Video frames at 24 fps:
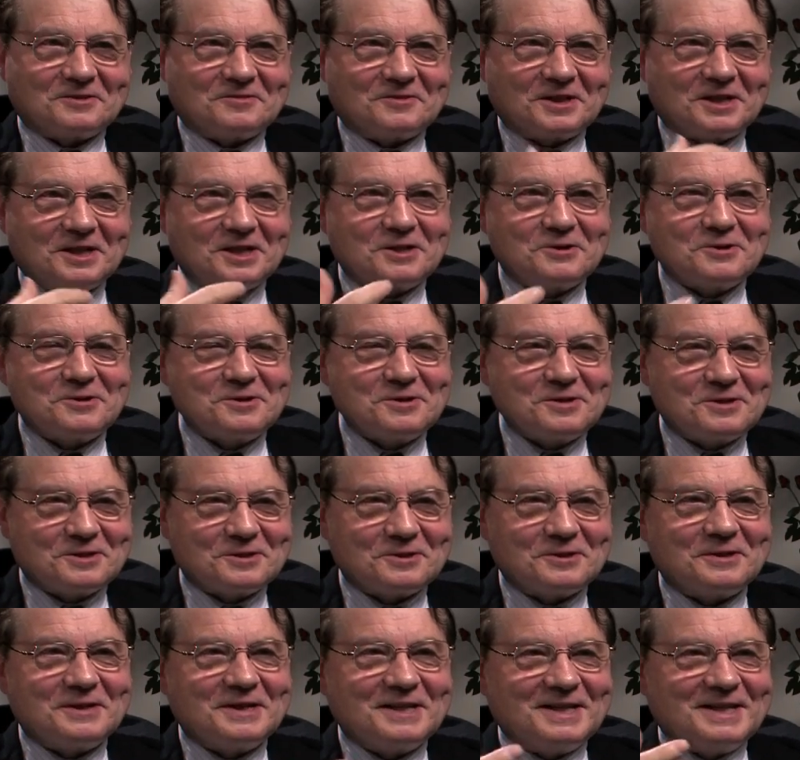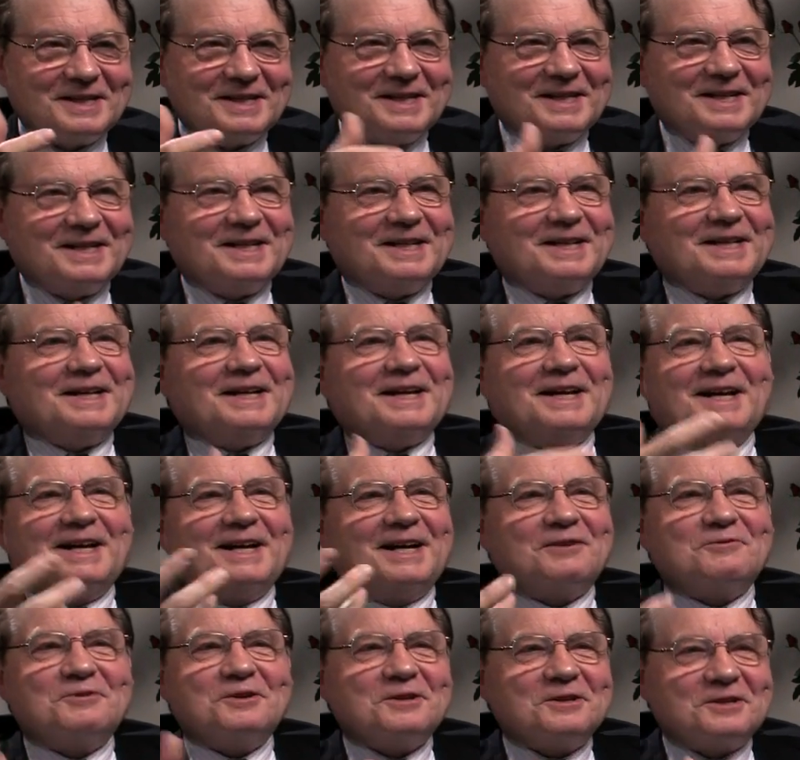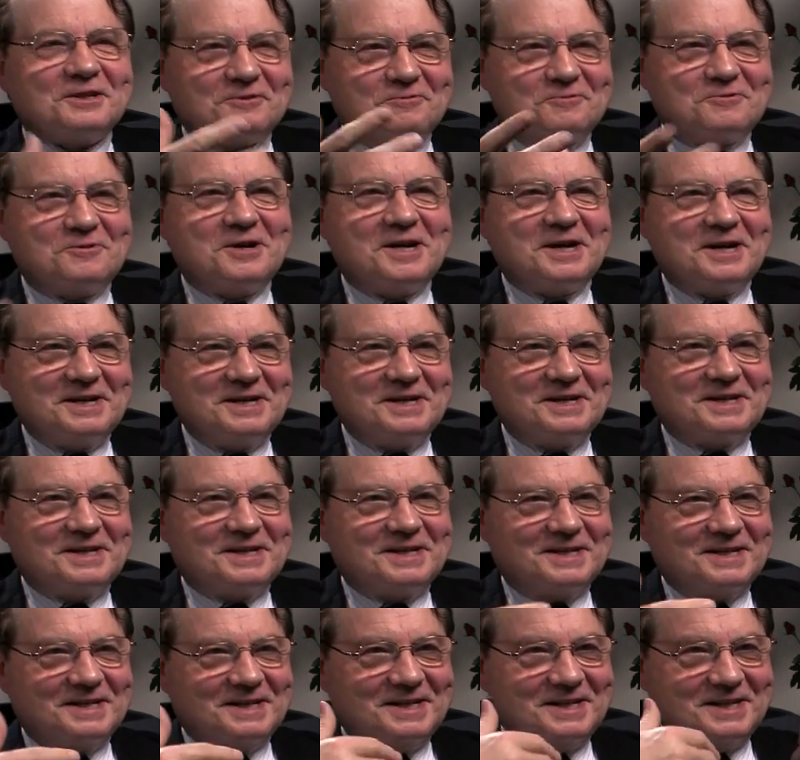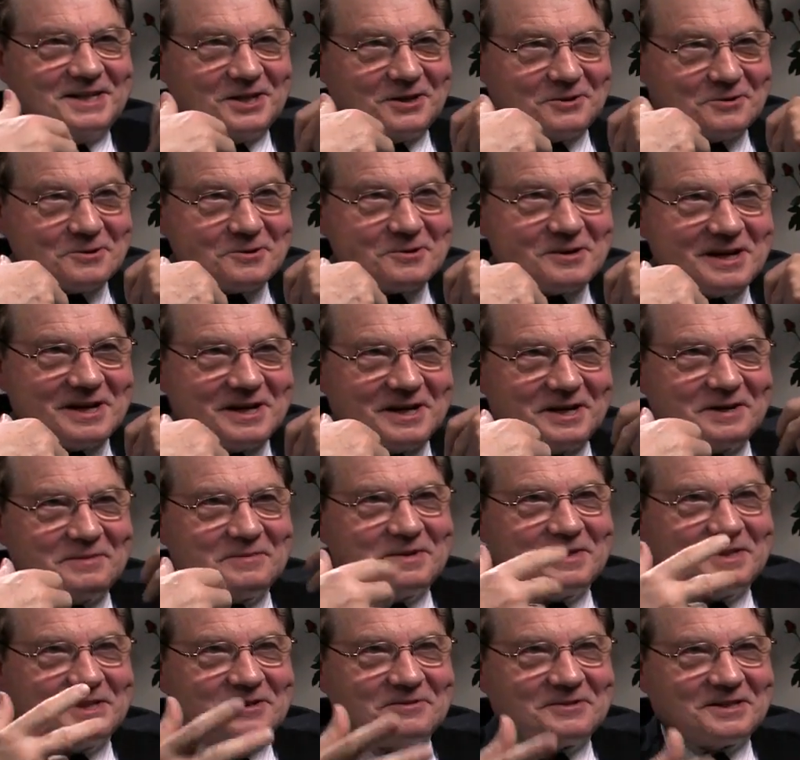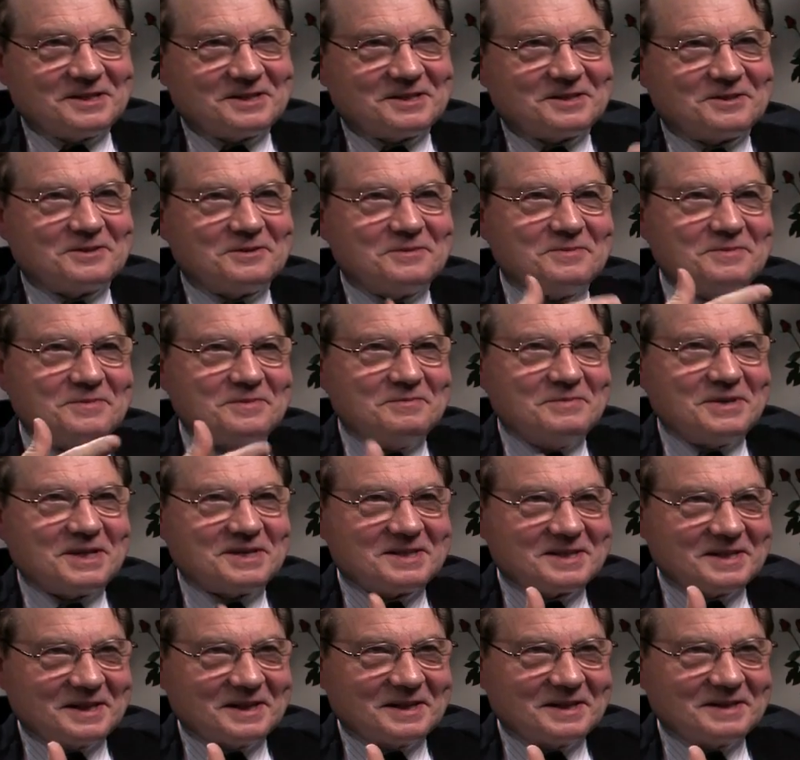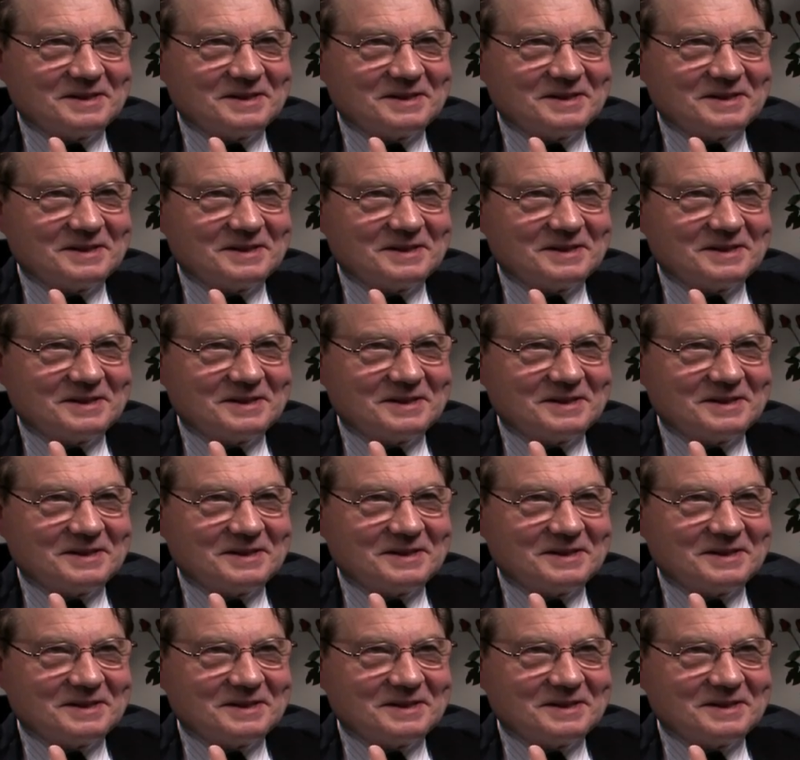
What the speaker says: very good. So I wonder why in our own lab there was some mixing.